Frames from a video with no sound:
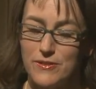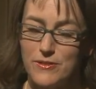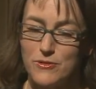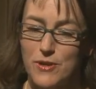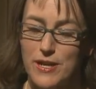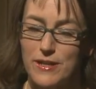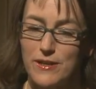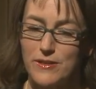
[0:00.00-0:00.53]

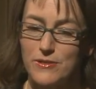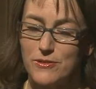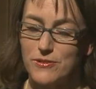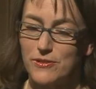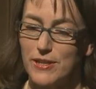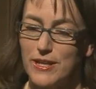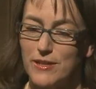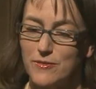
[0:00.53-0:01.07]
try to
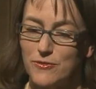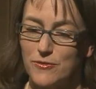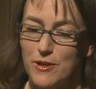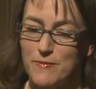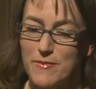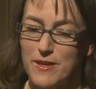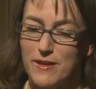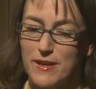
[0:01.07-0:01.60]
understand
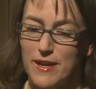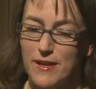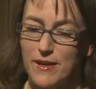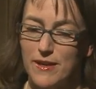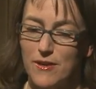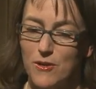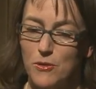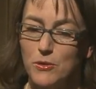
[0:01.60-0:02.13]
from the
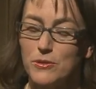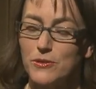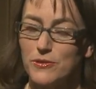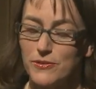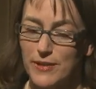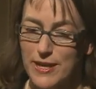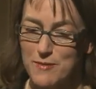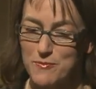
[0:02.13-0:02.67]
older
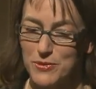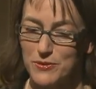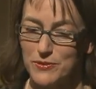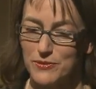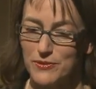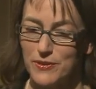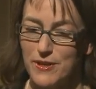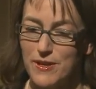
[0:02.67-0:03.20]

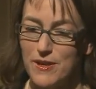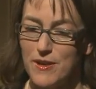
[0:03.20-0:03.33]
samples,